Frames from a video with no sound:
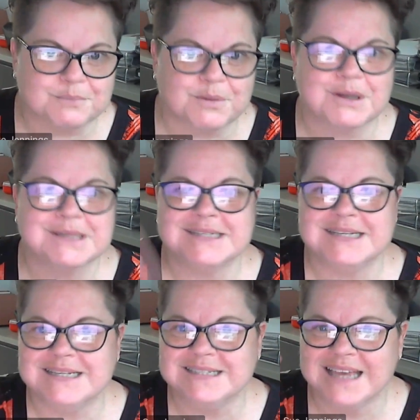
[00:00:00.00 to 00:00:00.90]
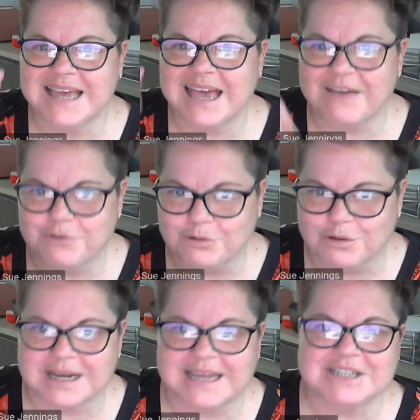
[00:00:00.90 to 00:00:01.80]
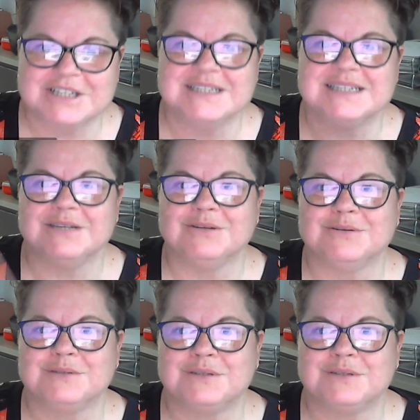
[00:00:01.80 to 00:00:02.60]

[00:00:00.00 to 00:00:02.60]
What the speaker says: policies, have good collection skills.